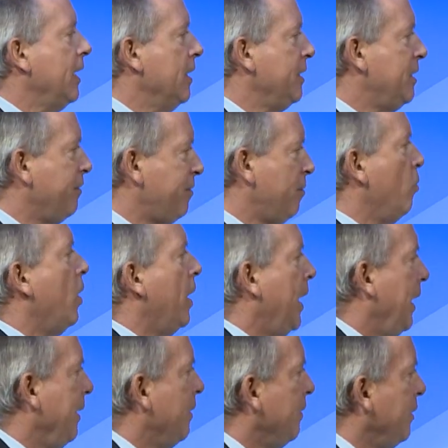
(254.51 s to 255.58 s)
in a different
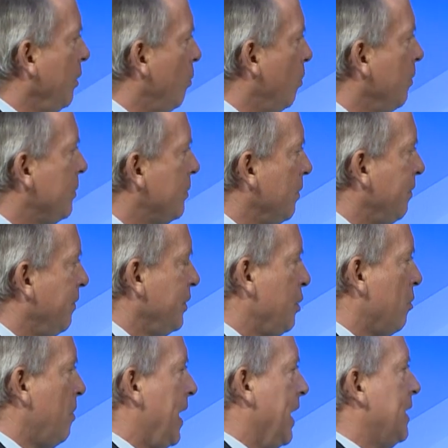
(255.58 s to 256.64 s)
way than your sort of
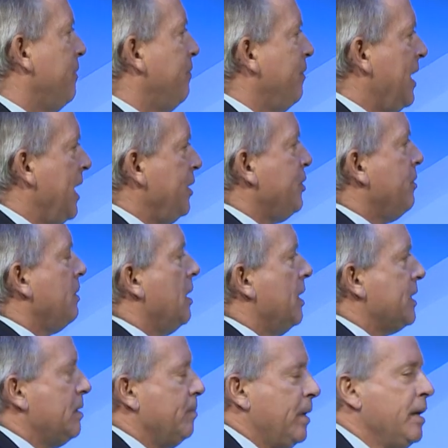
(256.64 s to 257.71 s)
direct financial
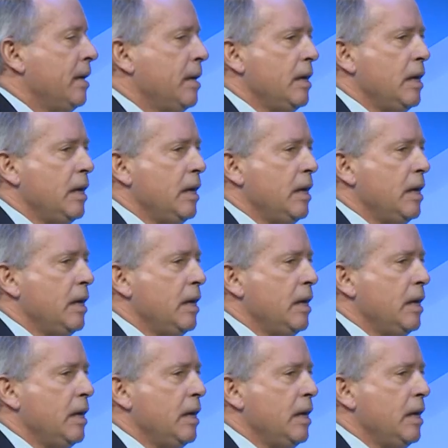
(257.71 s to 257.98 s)
customer.